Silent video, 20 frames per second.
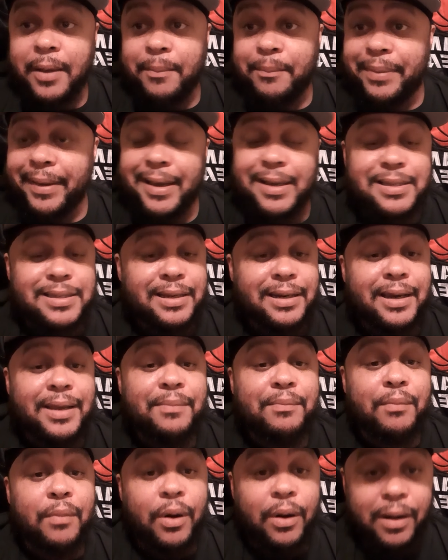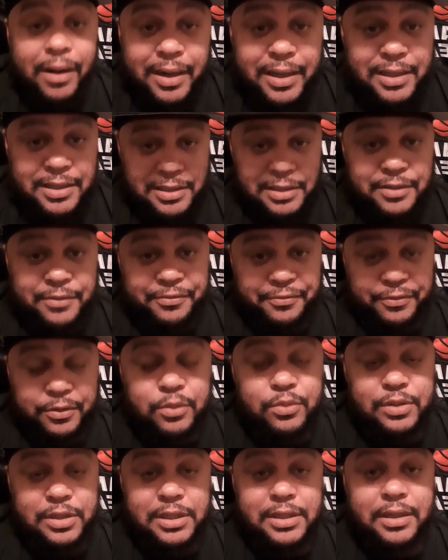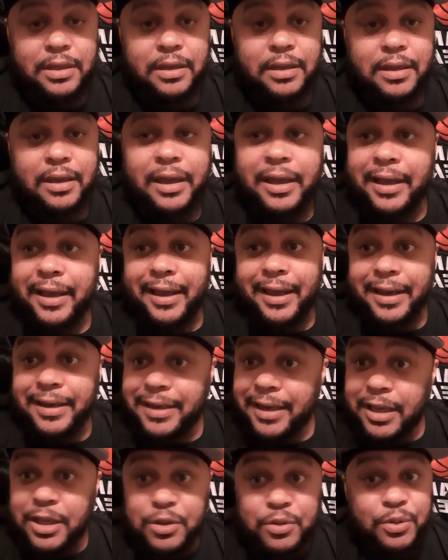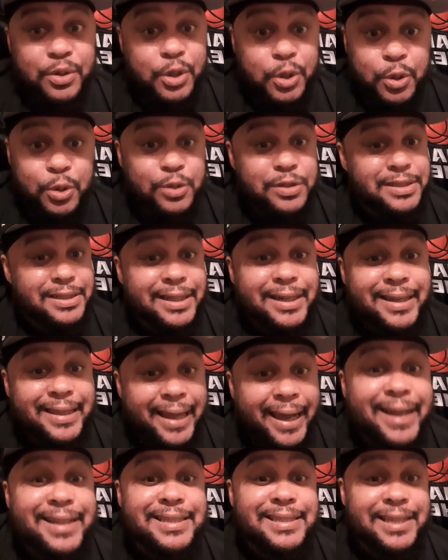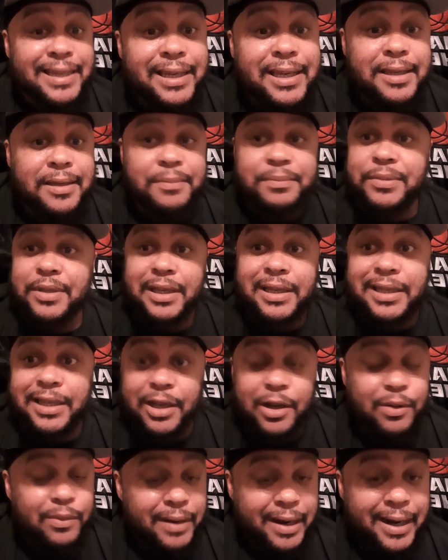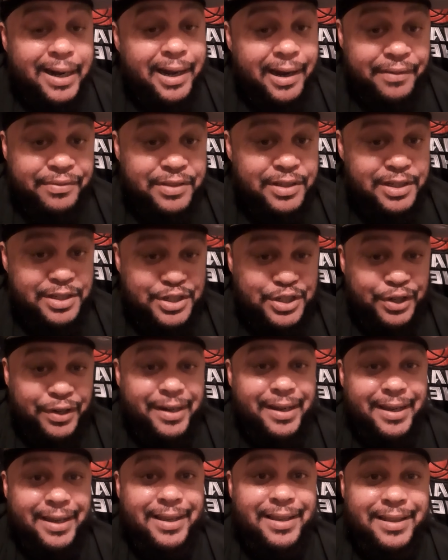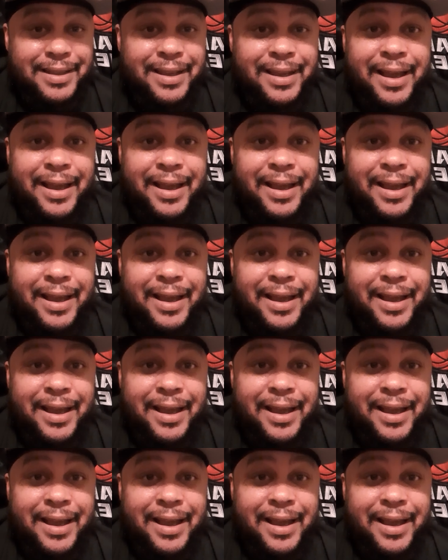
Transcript: Basically mortgage the future. And then you lose to that team the year right after the trade.